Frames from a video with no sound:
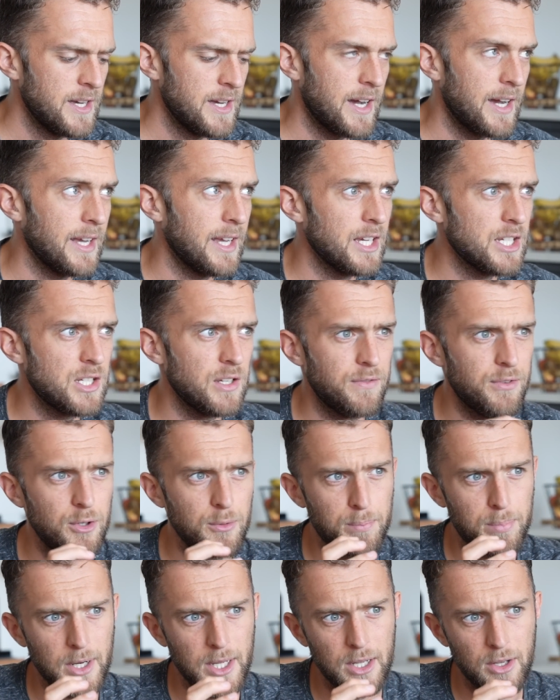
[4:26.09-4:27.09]
I guess if you
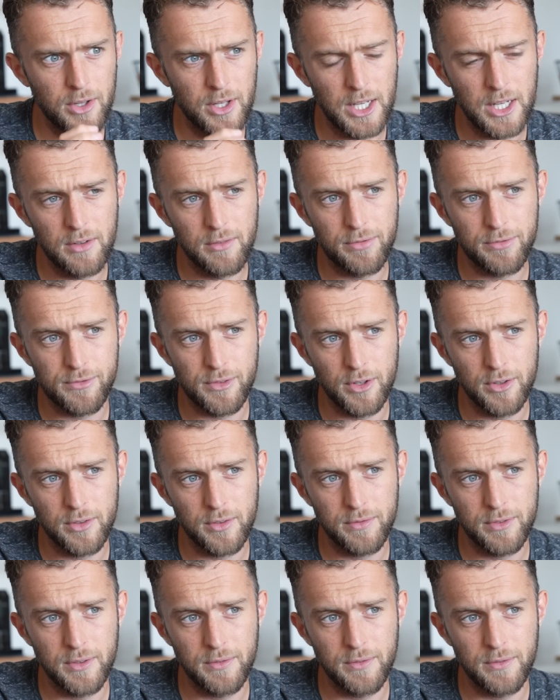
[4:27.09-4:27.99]
play in front of